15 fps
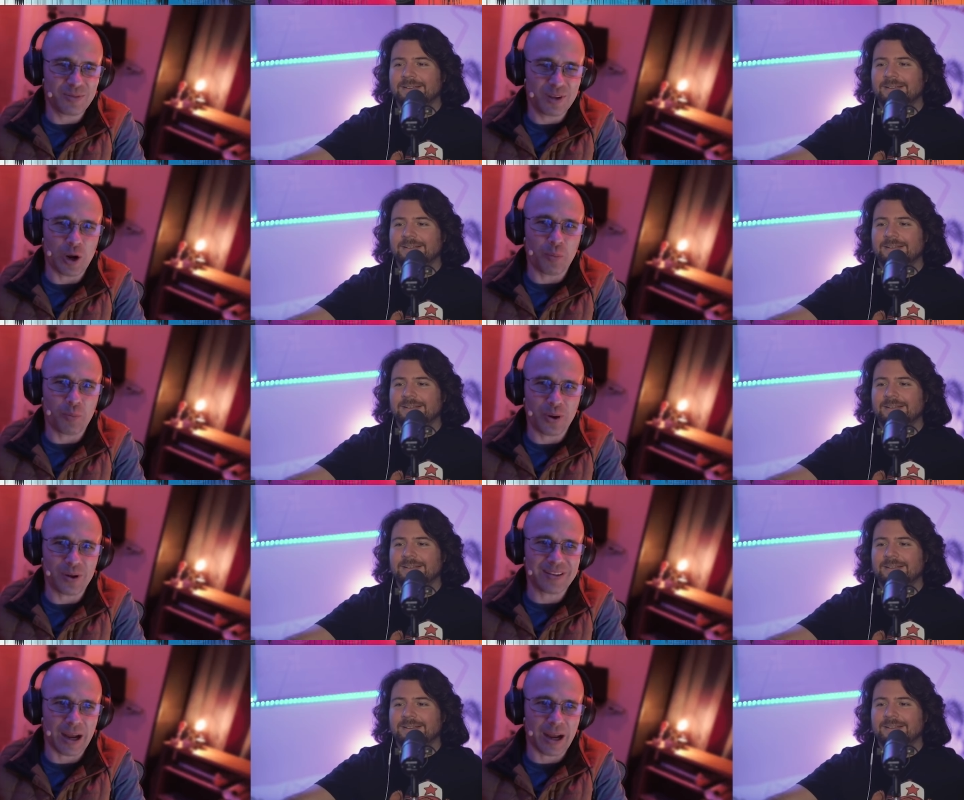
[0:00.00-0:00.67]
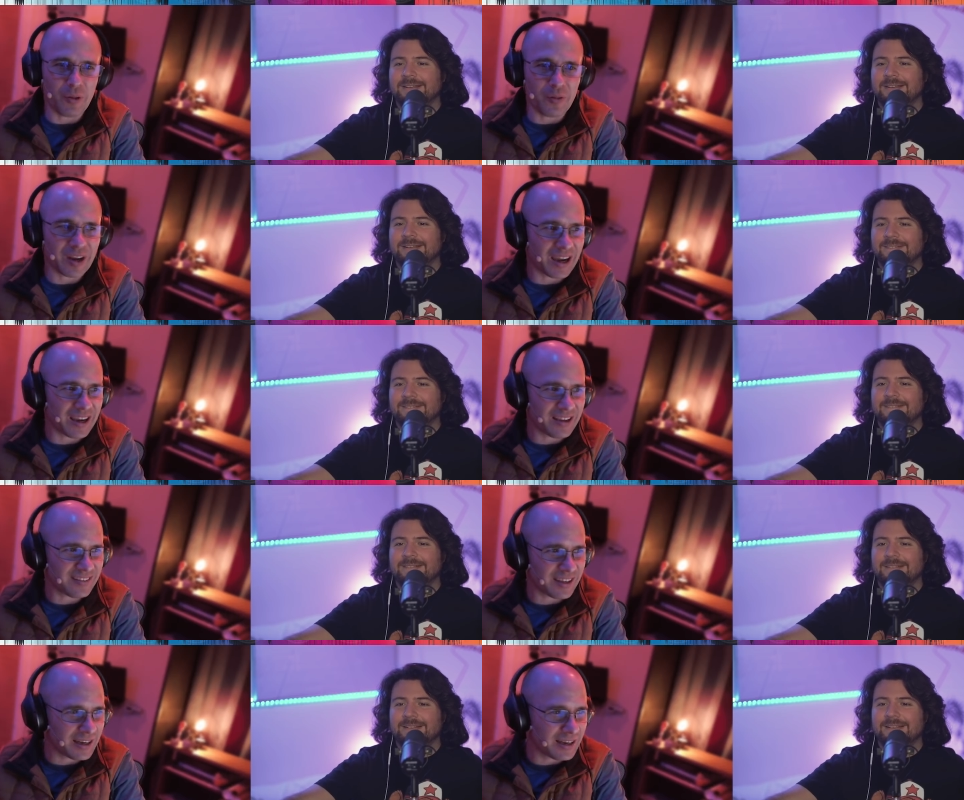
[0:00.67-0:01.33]
Speaker 1: you know, put down that I
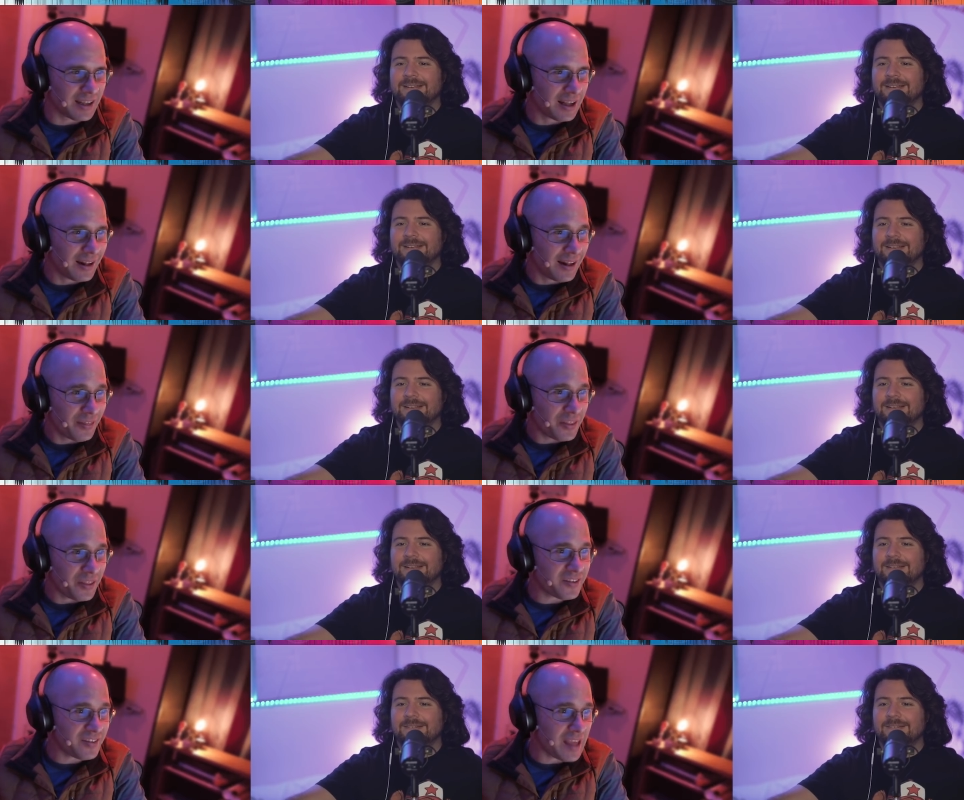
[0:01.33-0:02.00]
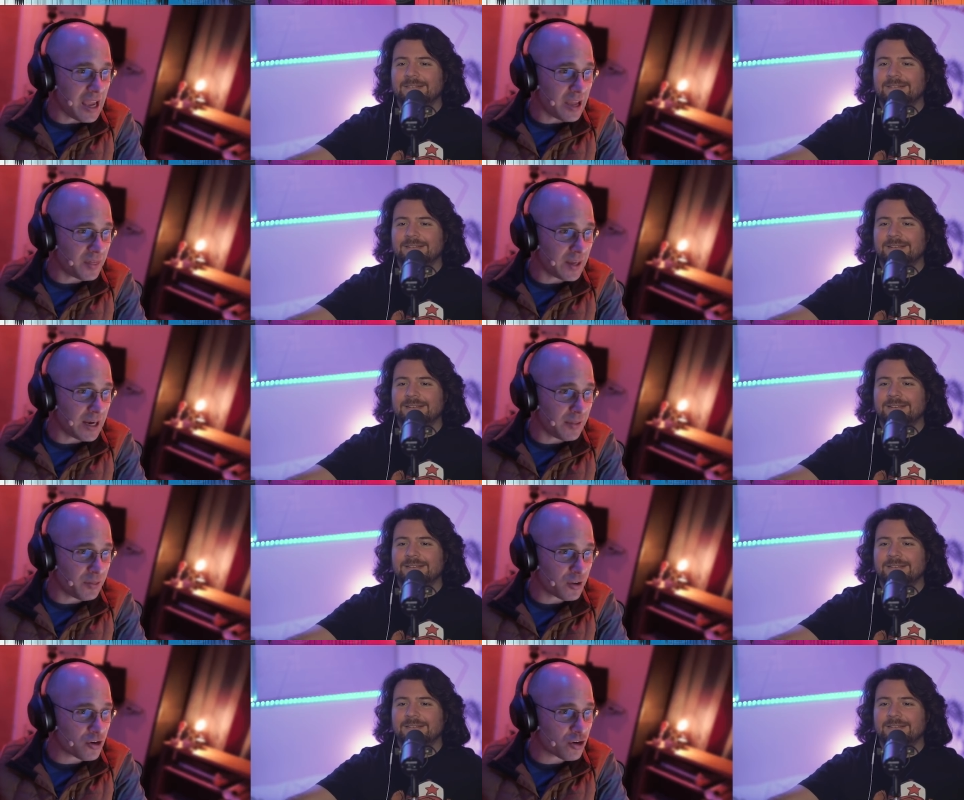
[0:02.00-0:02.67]
said, the snake that
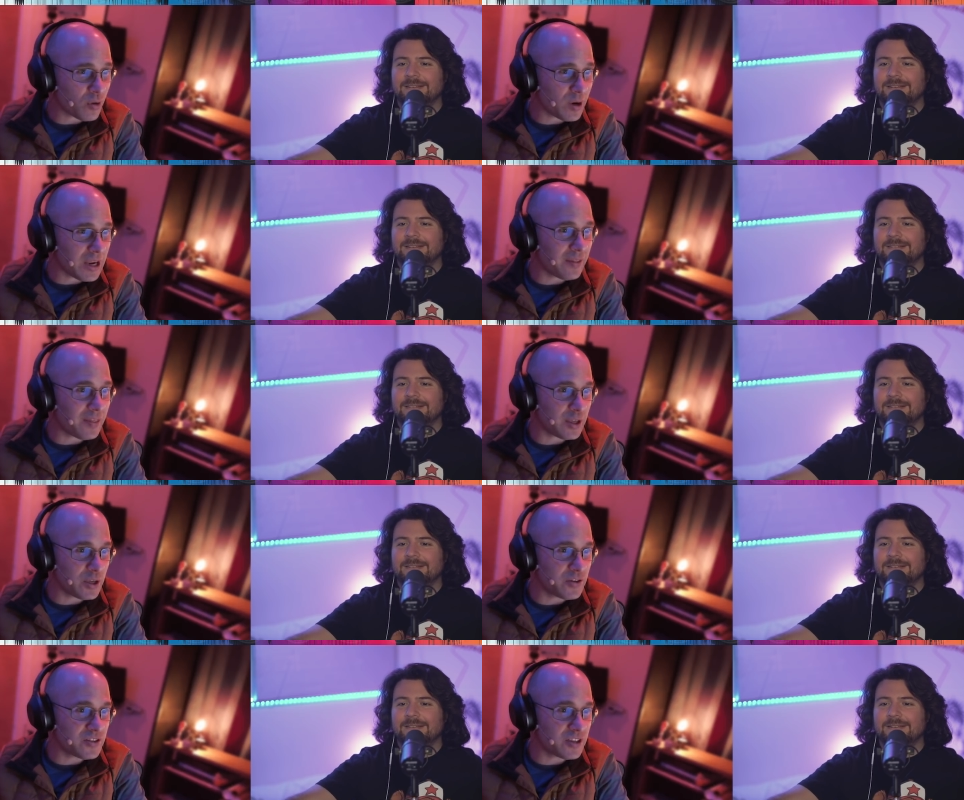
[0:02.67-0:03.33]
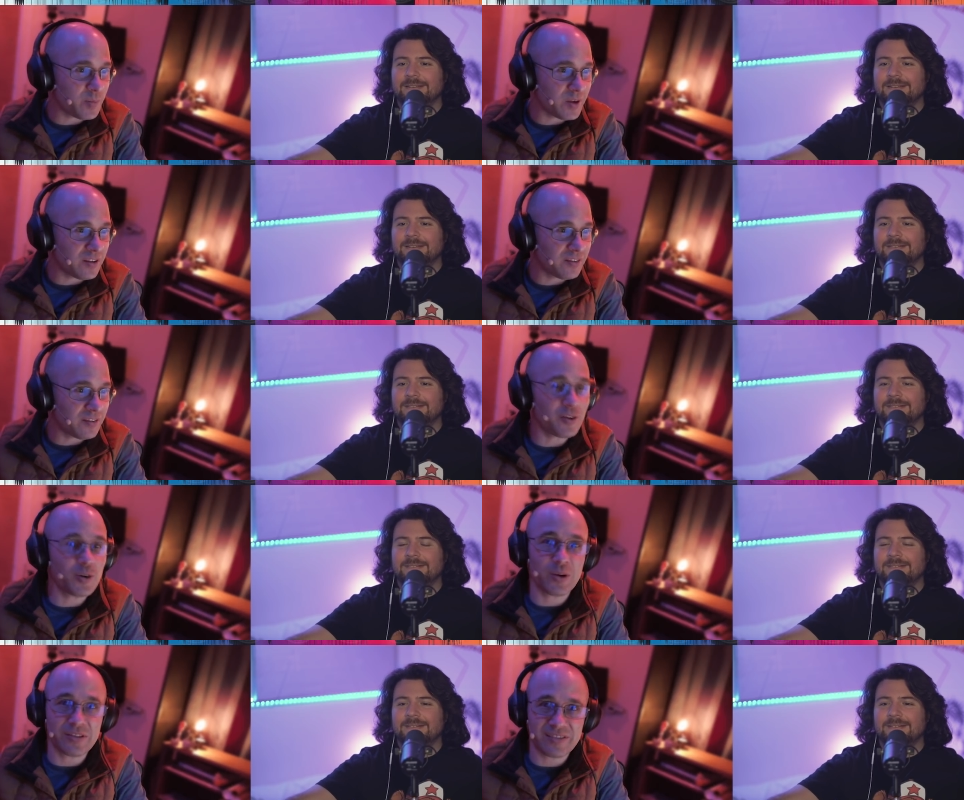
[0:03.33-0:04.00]
ate the tree that used to be
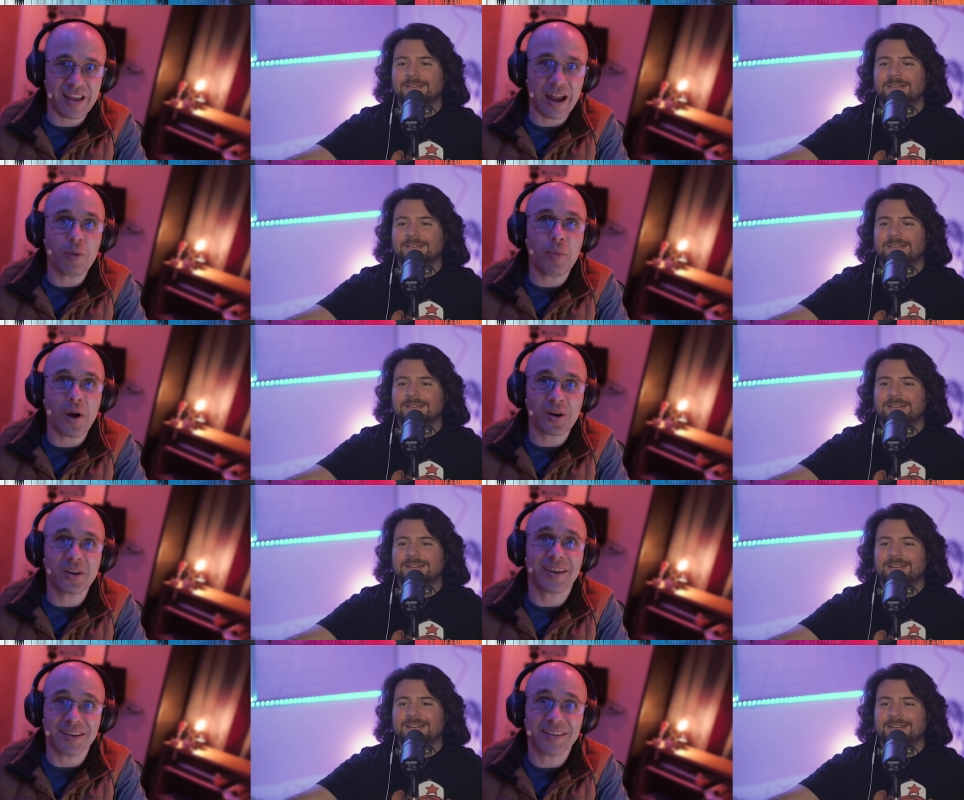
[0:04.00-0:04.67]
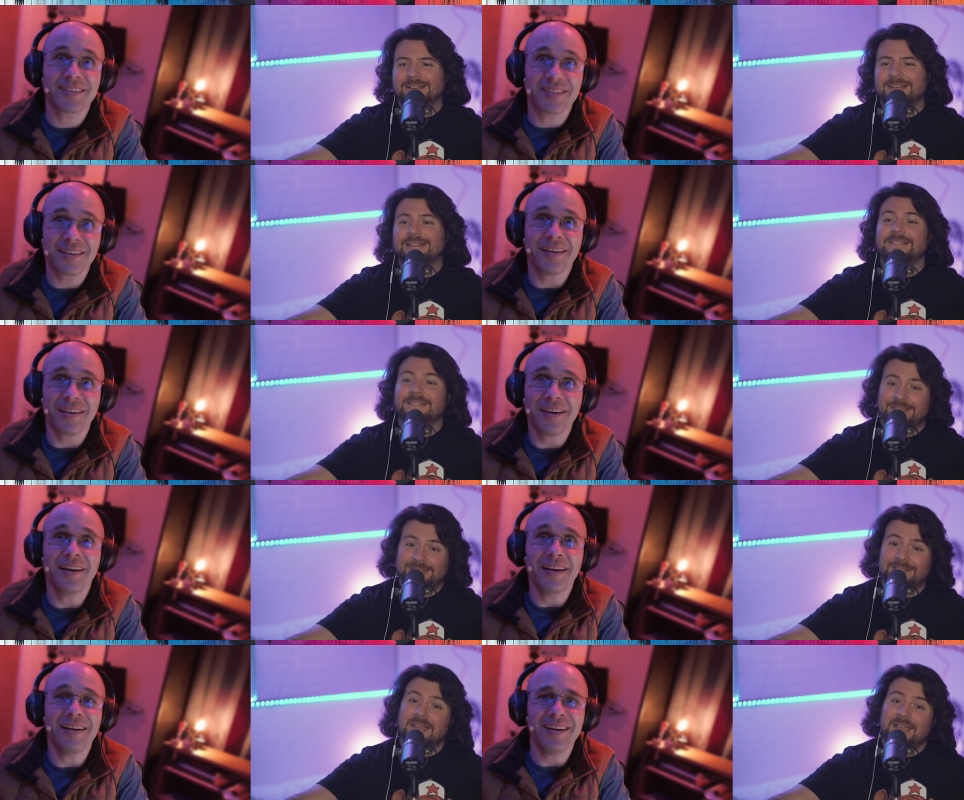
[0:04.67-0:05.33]
Sue is now Marcus.
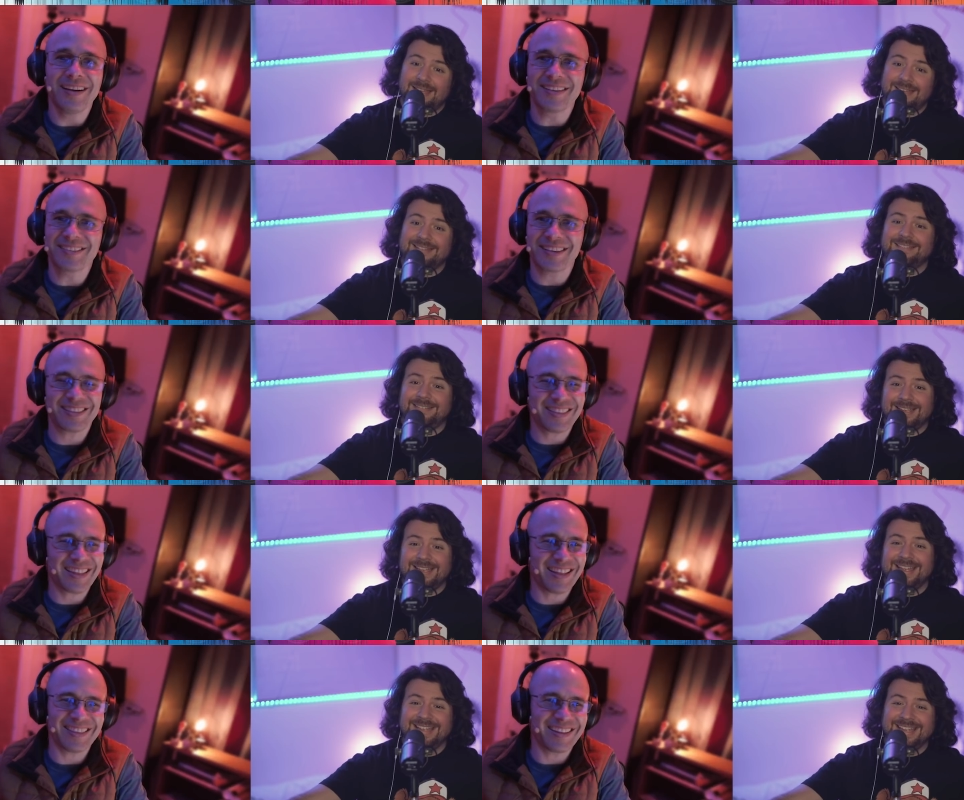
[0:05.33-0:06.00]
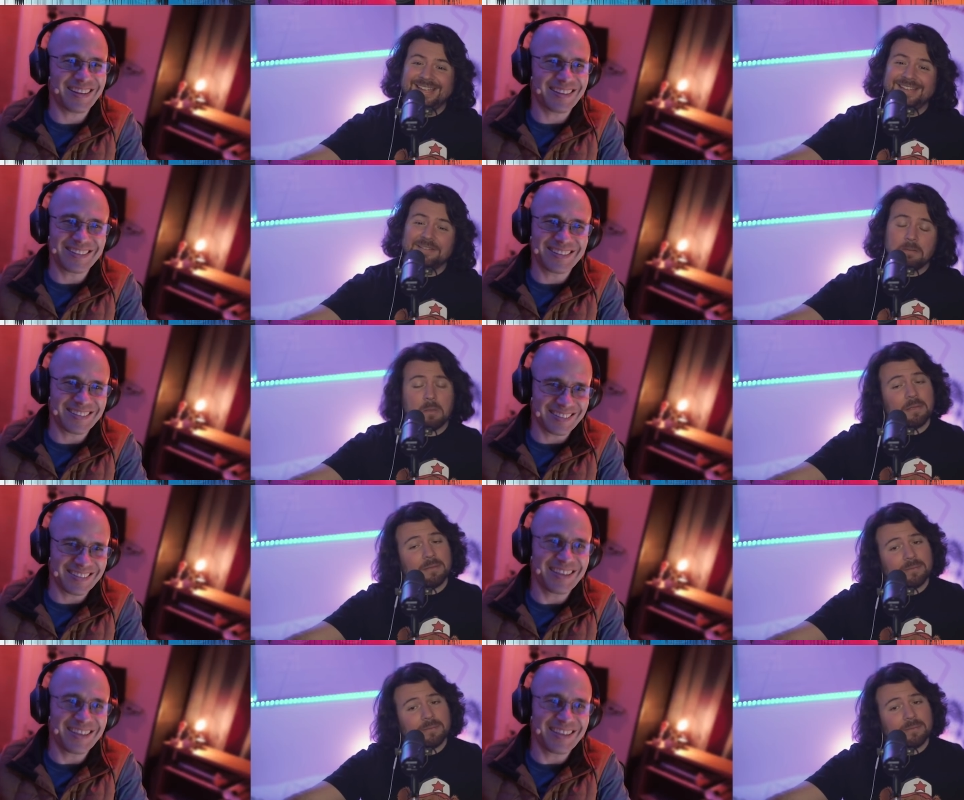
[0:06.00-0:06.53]
And it's like that. that